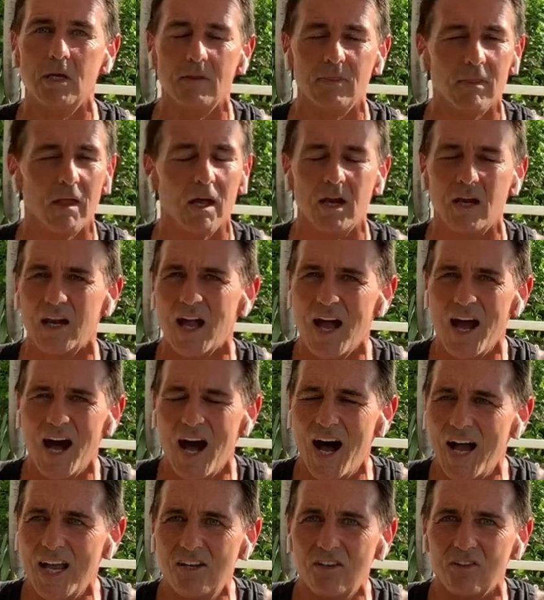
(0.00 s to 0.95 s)
and
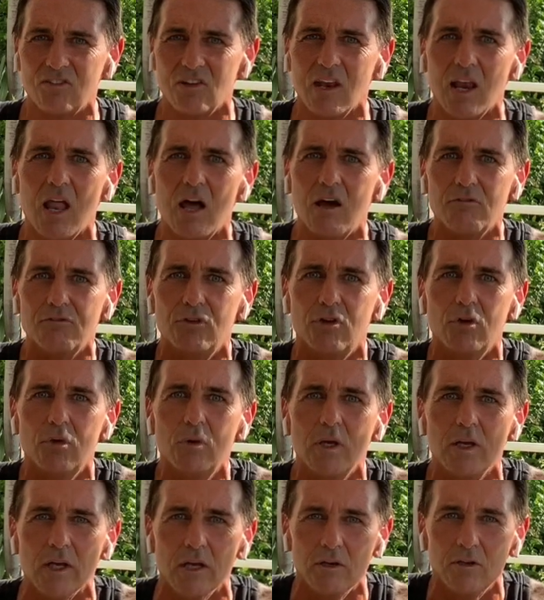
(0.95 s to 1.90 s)
I just love
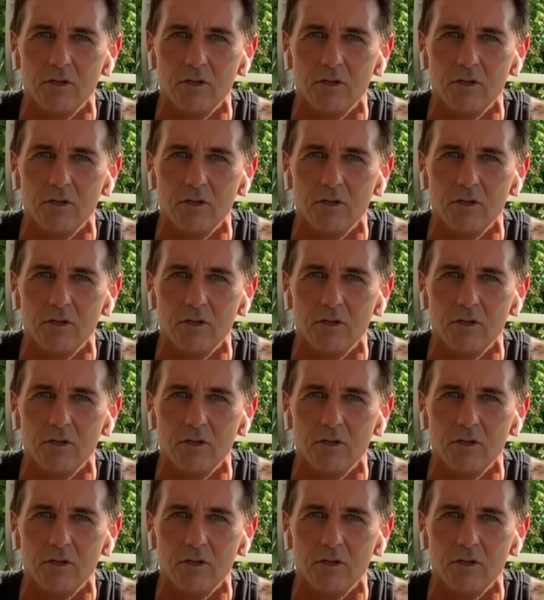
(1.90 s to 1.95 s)
doing it.